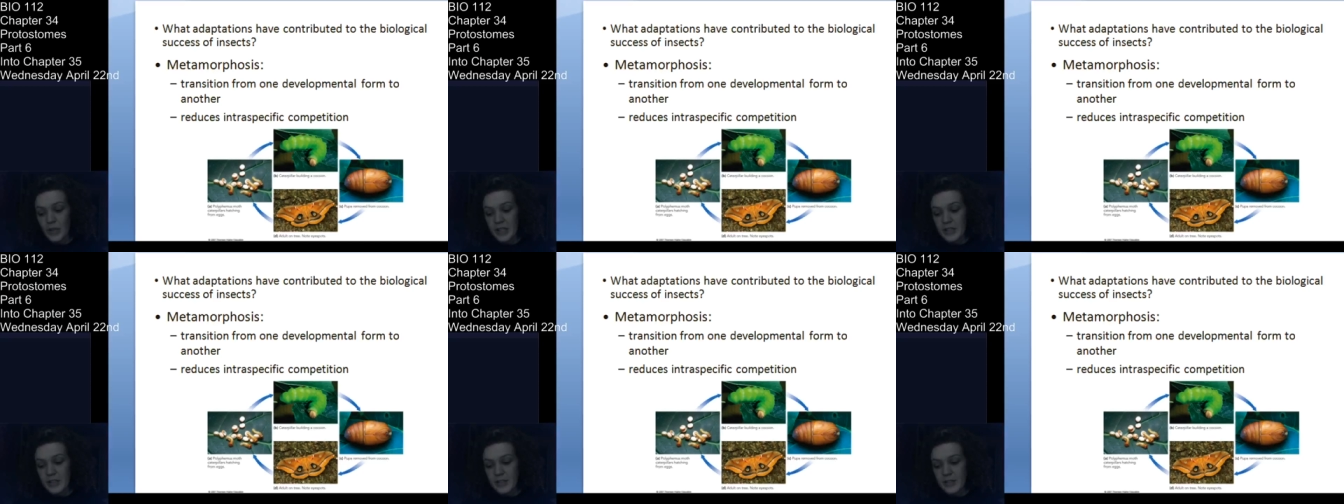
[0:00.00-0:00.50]

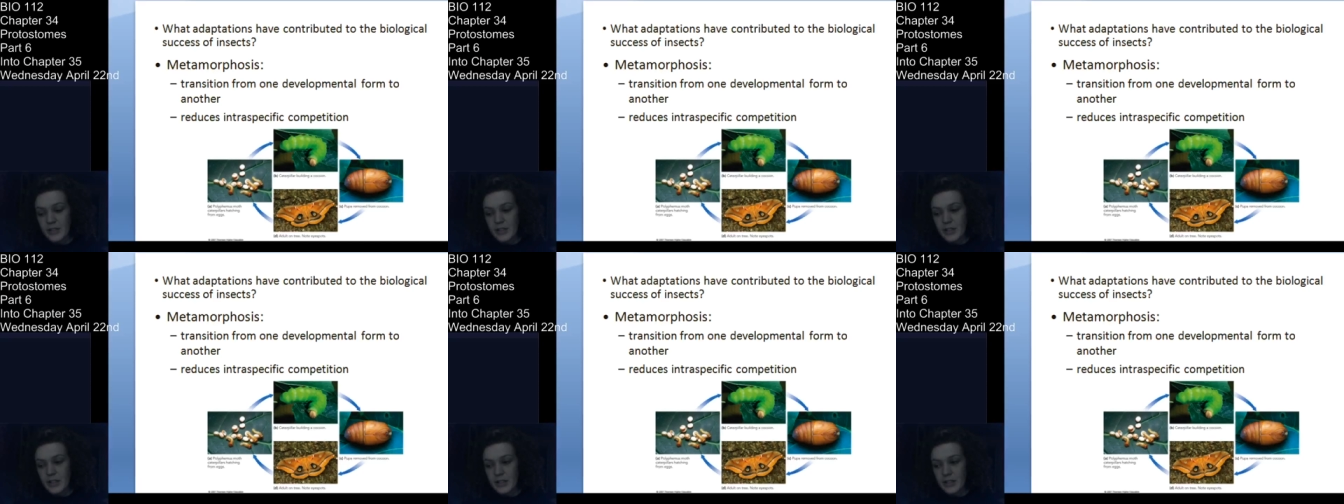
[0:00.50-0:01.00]
is
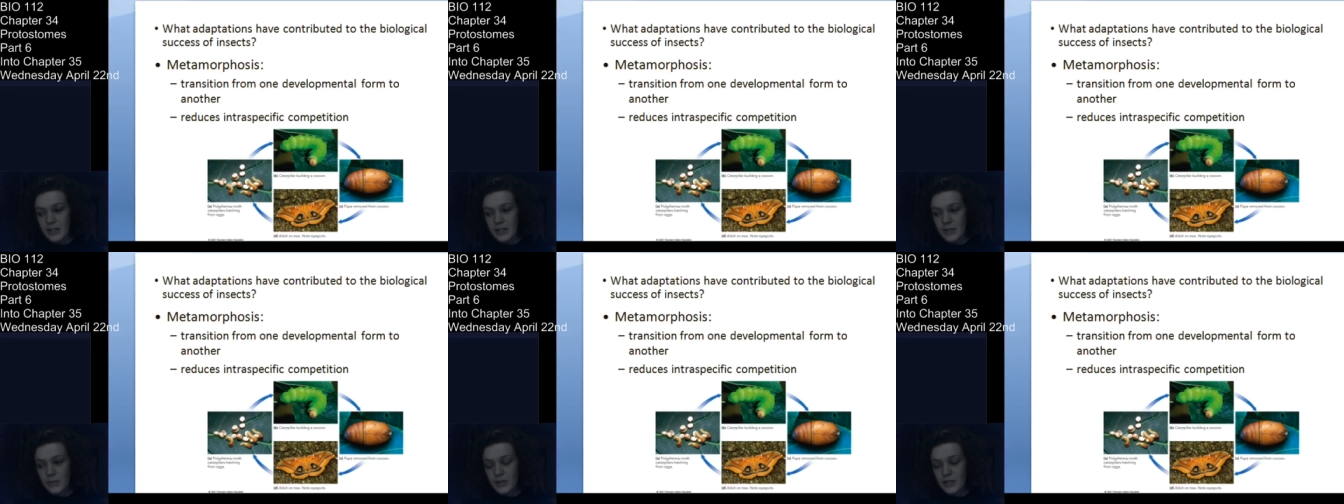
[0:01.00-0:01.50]

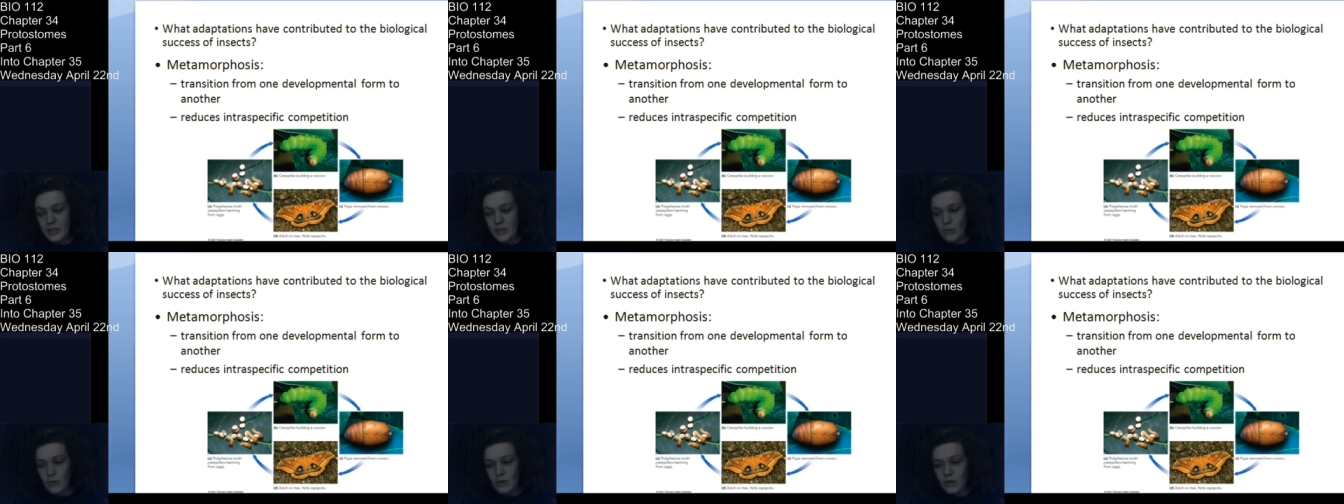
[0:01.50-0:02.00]
is what's
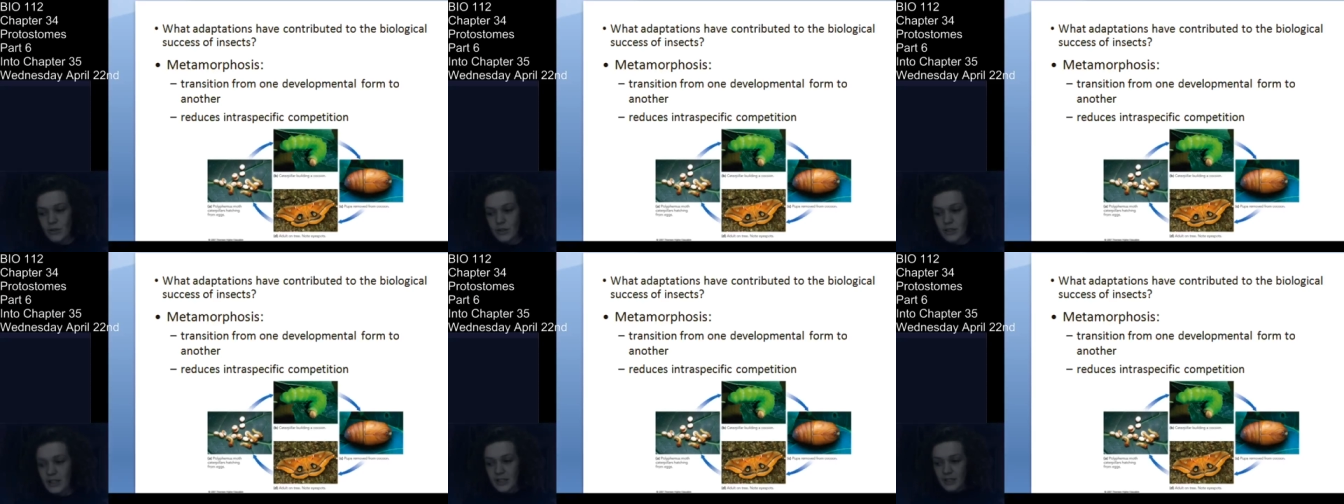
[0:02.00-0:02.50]
the word?
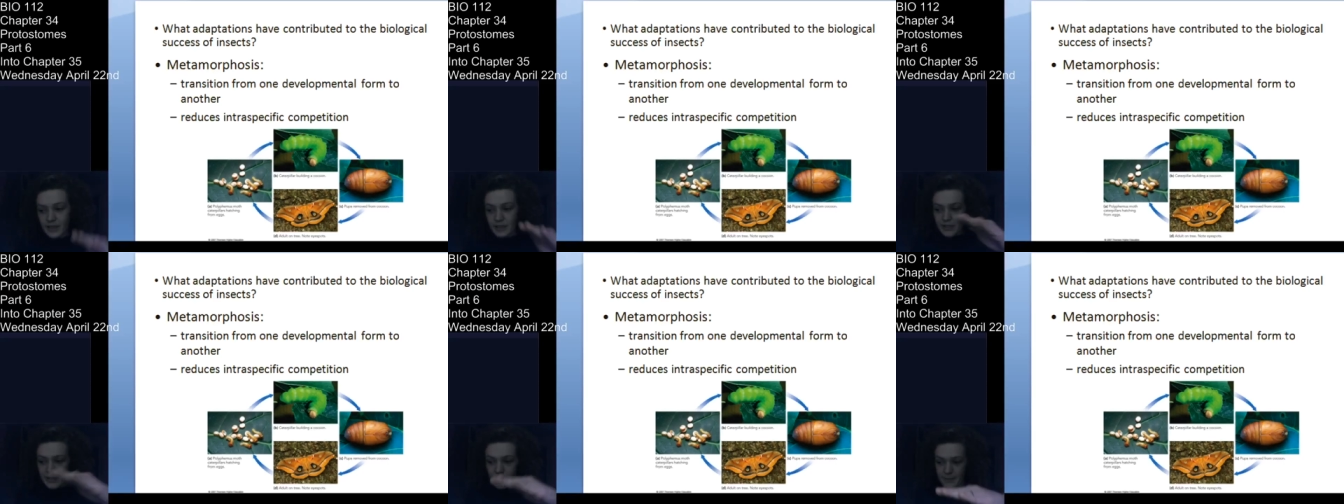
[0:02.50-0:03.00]
It
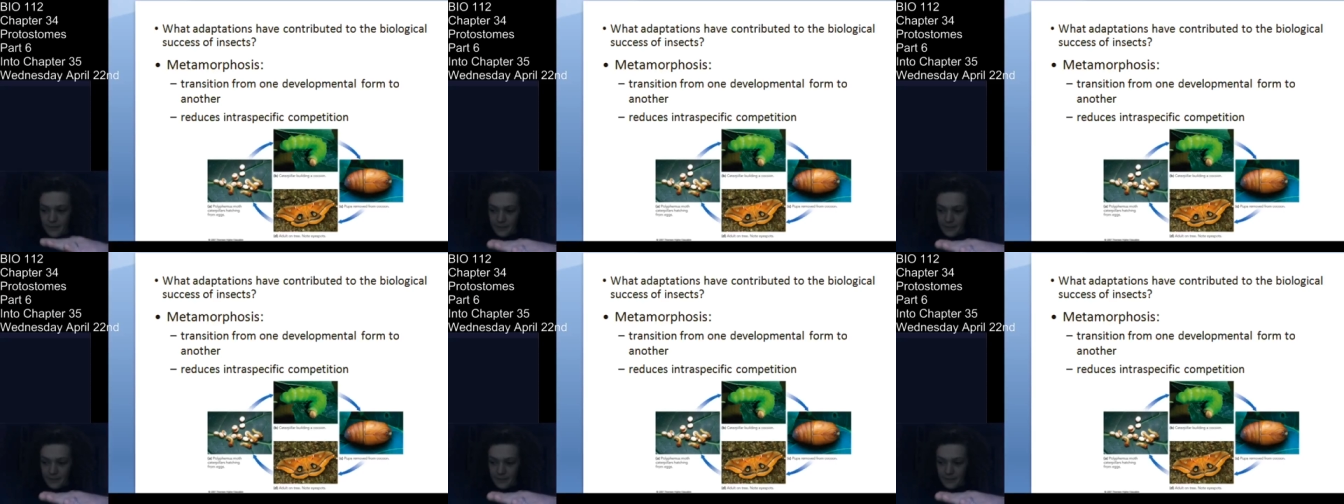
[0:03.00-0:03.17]
is.